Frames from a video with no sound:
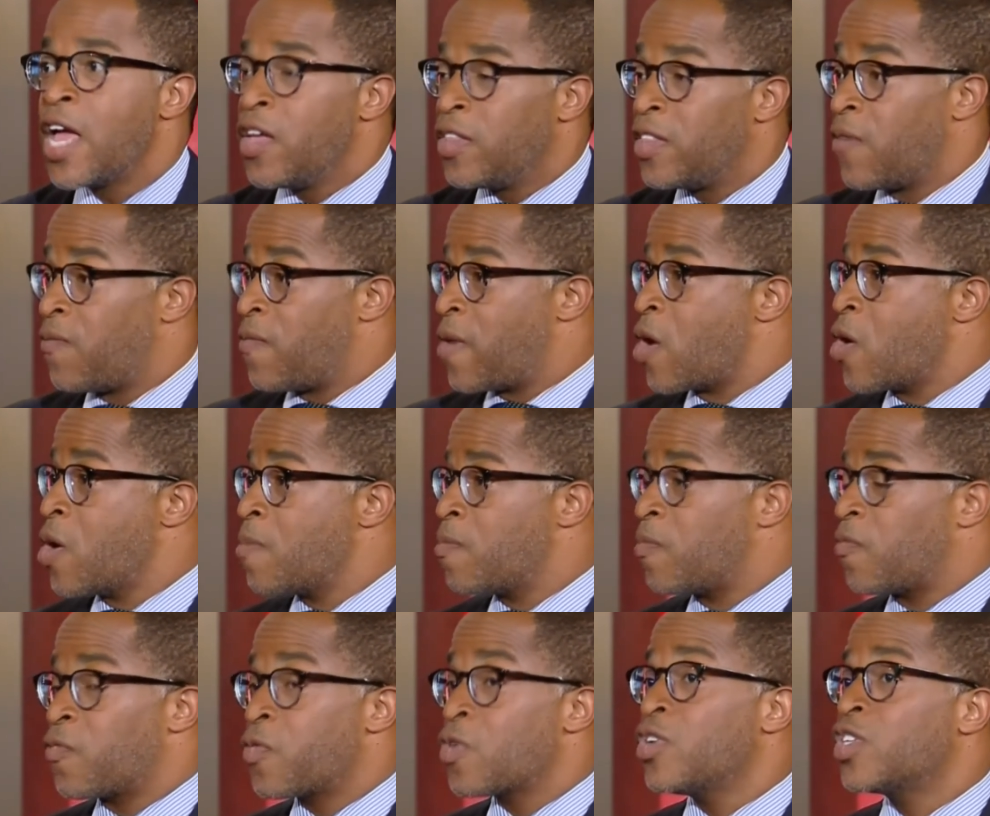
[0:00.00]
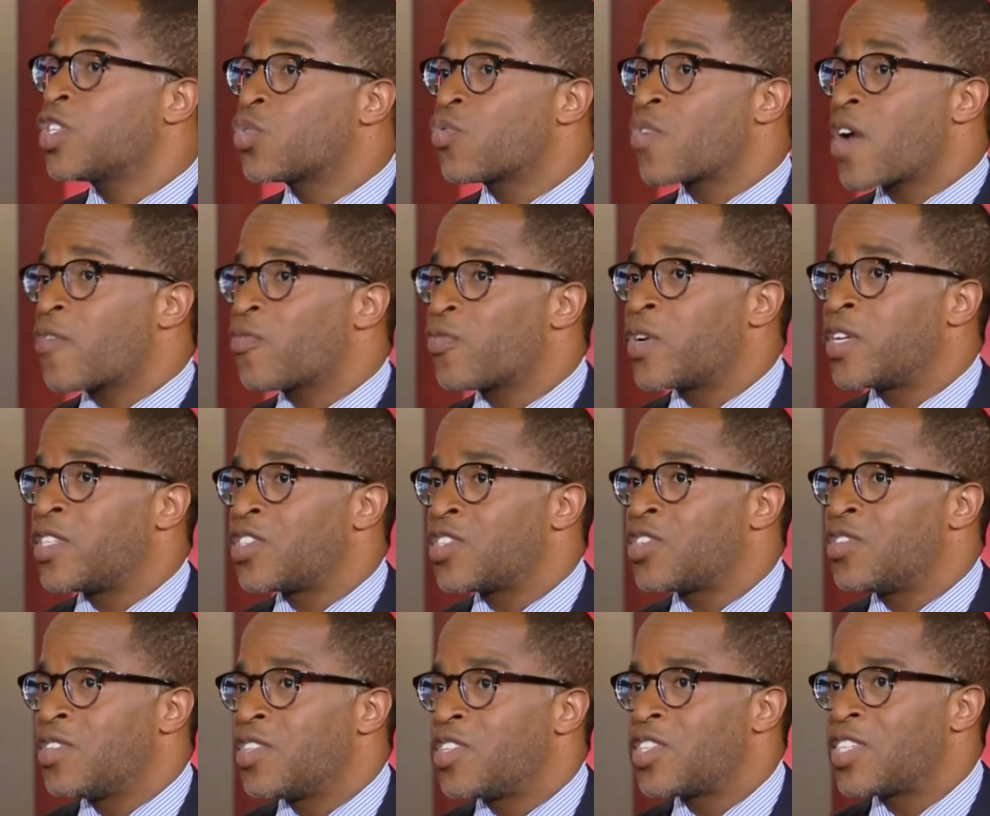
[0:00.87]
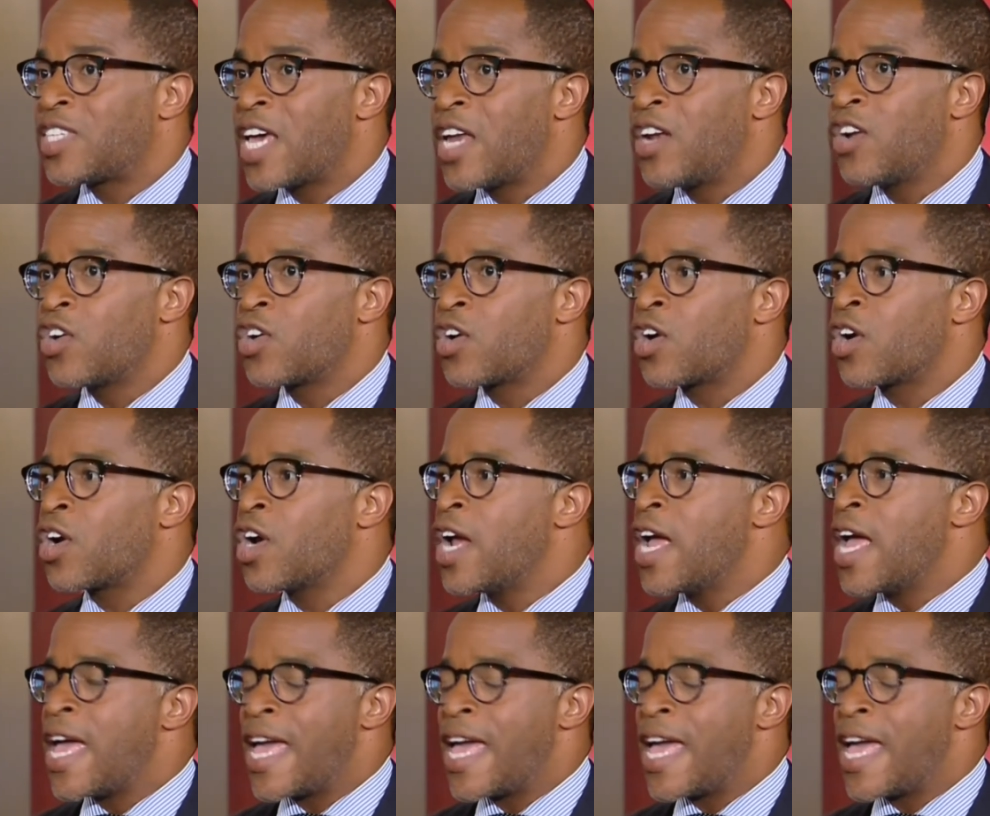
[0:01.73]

the very first reference to the senator